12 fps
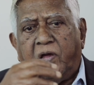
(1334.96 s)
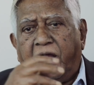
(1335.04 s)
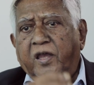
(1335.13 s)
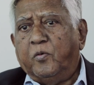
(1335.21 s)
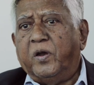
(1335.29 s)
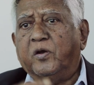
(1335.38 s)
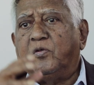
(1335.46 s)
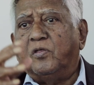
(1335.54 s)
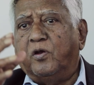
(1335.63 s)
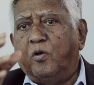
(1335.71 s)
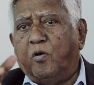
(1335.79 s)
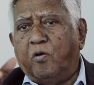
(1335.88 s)
And he went to
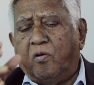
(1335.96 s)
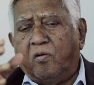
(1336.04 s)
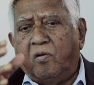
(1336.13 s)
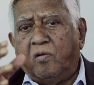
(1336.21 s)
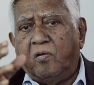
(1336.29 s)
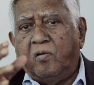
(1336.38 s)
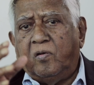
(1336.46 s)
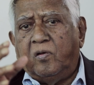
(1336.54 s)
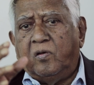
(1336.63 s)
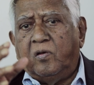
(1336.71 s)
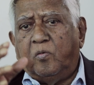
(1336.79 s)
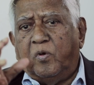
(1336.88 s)
the door
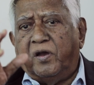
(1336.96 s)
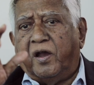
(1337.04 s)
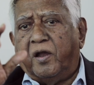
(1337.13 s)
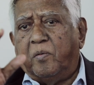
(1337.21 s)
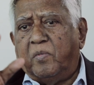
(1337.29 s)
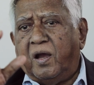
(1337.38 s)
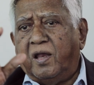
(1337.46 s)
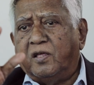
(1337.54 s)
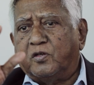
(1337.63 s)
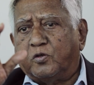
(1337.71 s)
when Adam Malik